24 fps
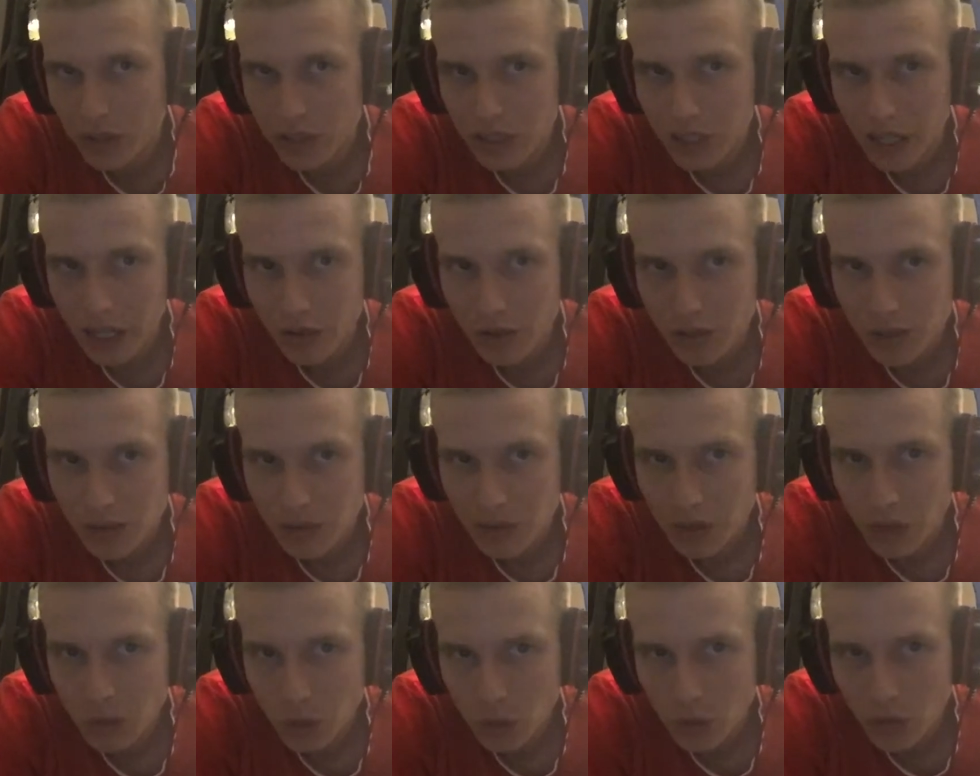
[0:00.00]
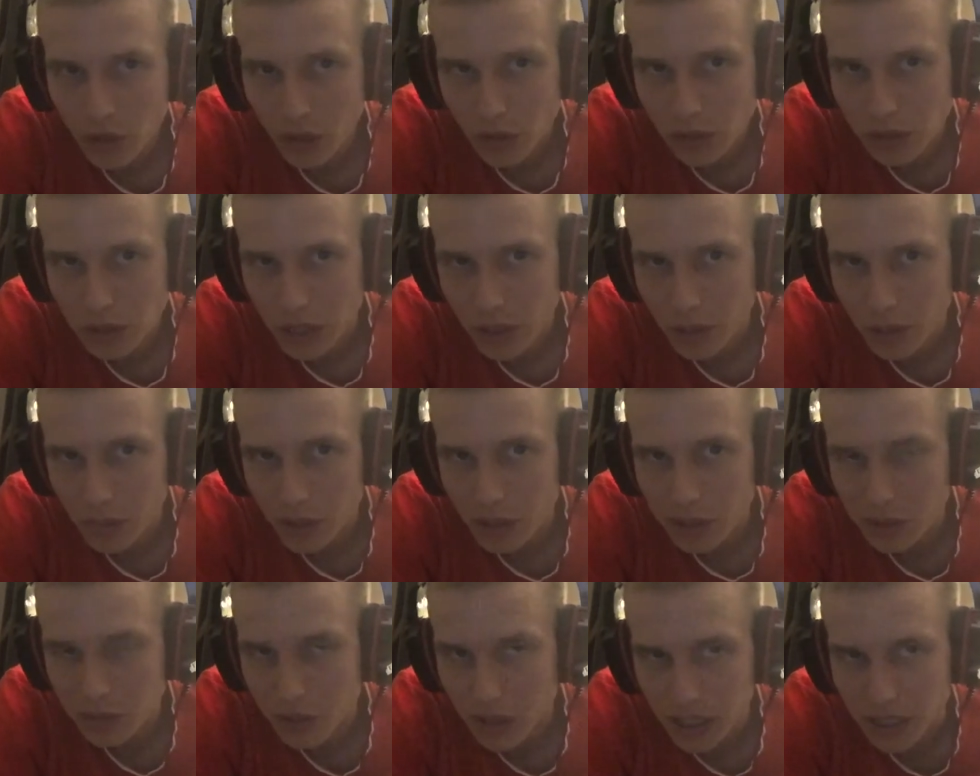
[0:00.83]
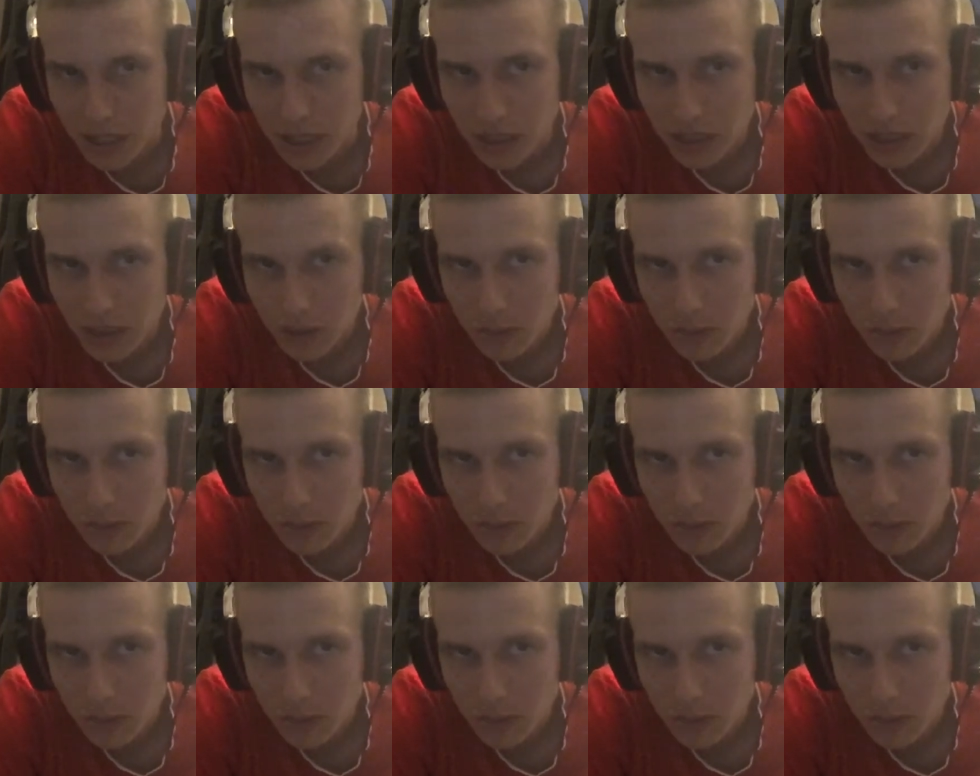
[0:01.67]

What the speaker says: I mean, who knows how much money